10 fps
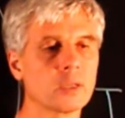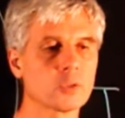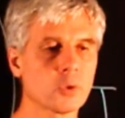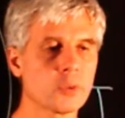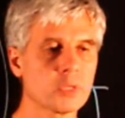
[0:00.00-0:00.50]

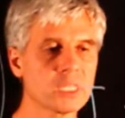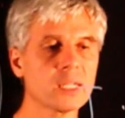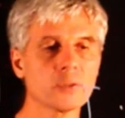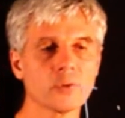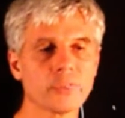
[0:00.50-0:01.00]
So the
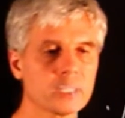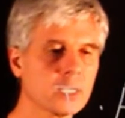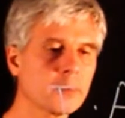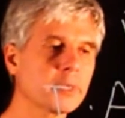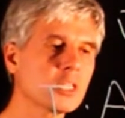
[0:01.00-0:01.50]
result of this
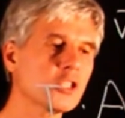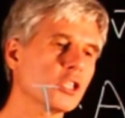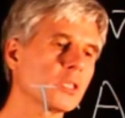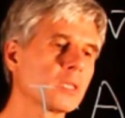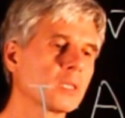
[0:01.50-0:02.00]

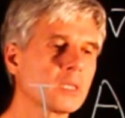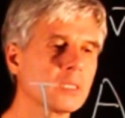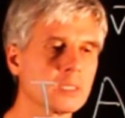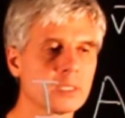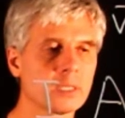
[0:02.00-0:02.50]
composition
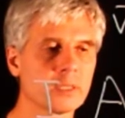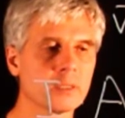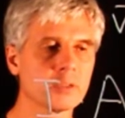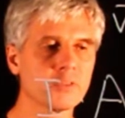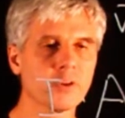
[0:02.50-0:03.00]
is the
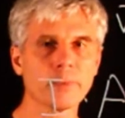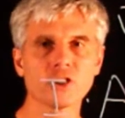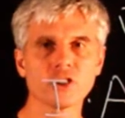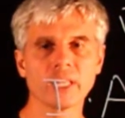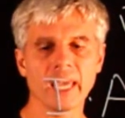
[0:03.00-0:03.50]

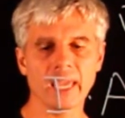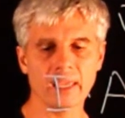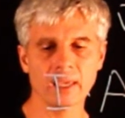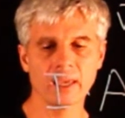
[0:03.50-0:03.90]
transformation A.